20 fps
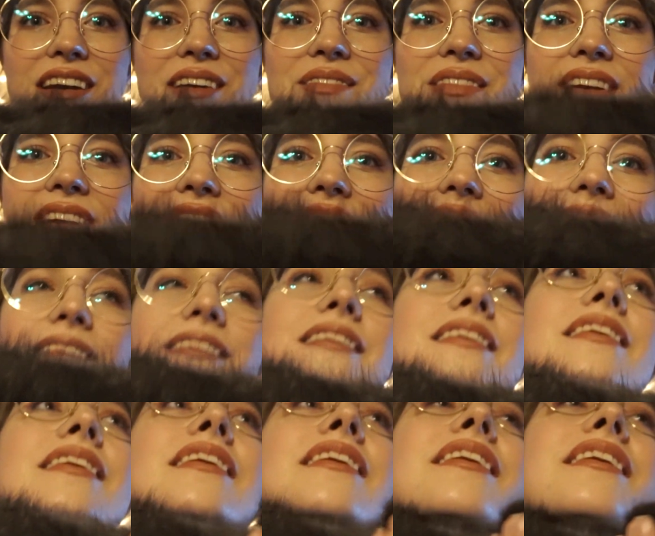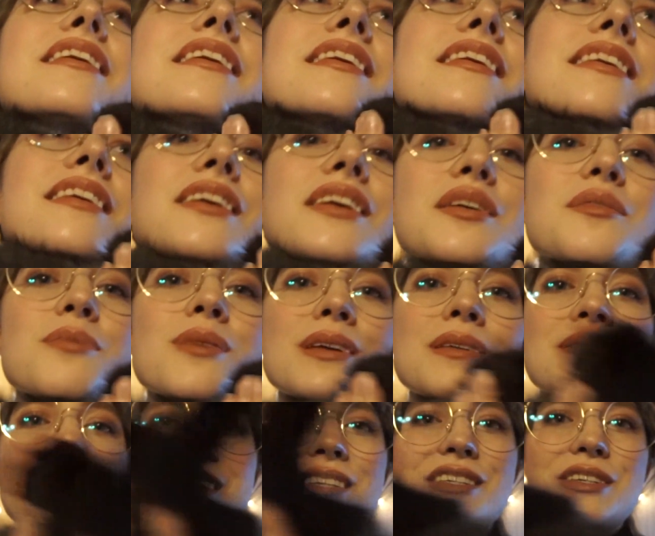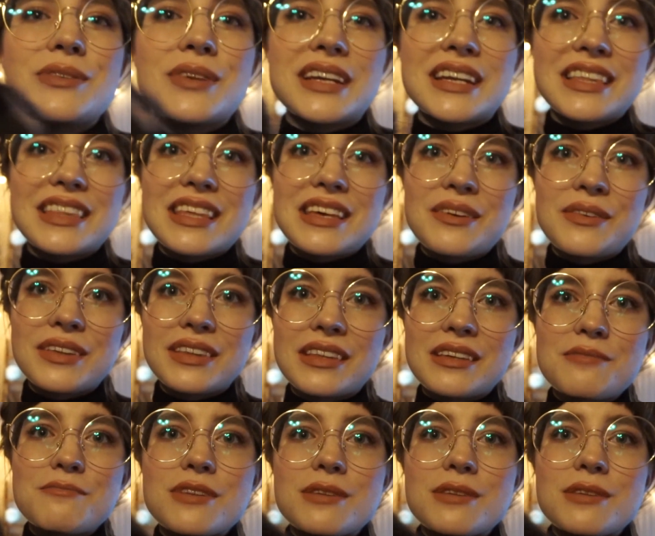I mean, you can pretty much do anything with him.